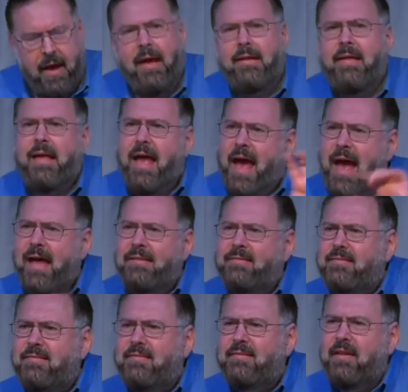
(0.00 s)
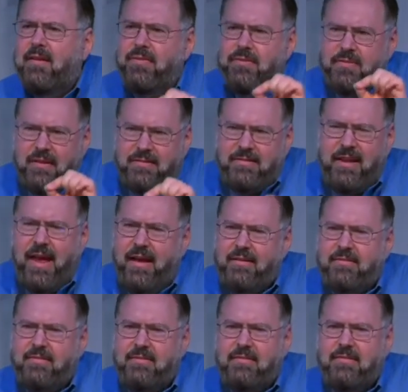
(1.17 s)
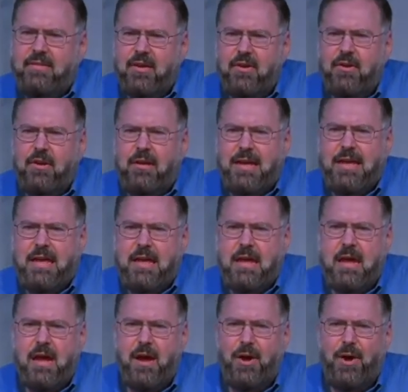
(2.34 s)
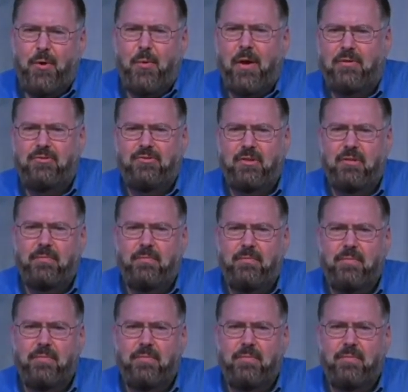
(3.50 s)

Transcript: And he asks the text's key question.